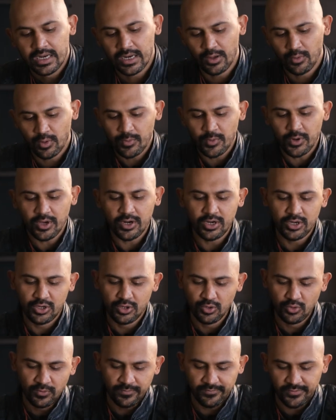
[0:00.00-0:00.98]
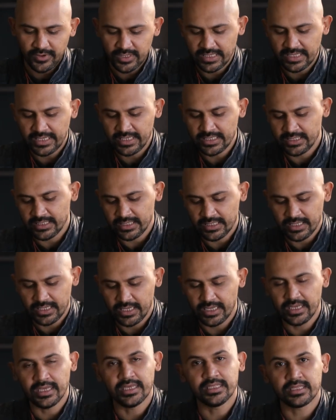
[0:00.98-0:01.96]
Now what we're gonna do for this
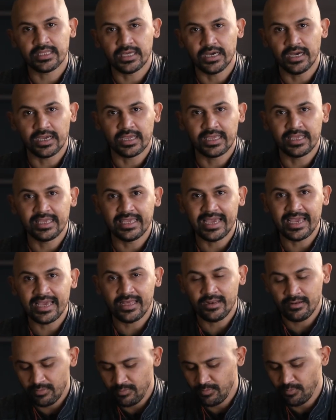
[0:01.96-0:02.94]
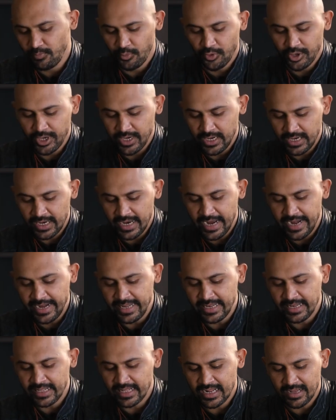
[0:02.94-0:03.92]
is again put in
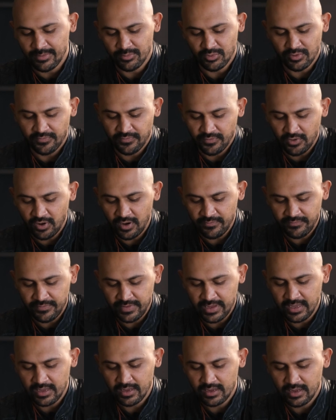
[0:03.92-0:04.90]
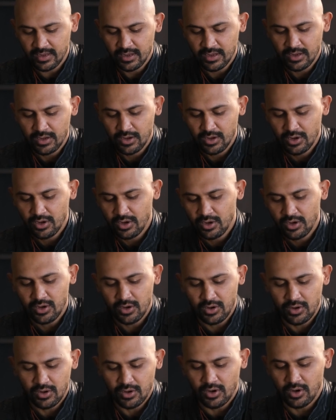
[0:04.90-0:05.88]
18 grams of coffee,
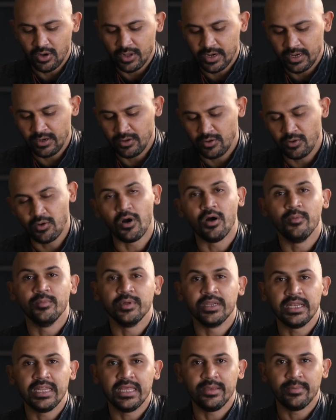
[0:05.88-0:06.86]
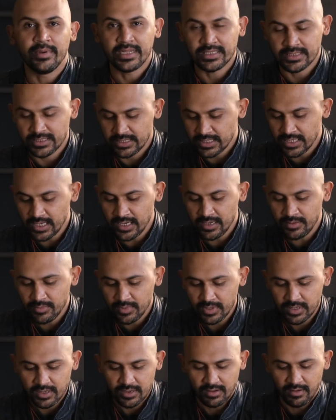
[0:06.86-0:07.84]
or in common layman's term,
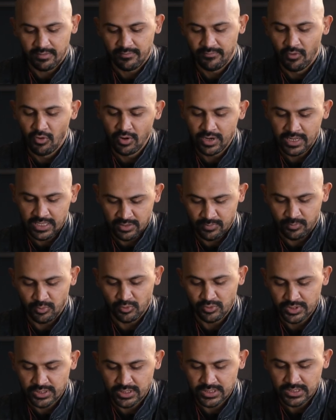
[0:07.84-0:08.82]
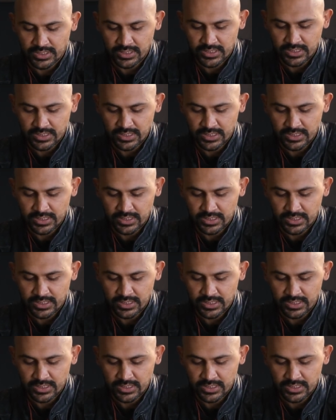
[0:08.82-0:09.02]
4 teaspoons.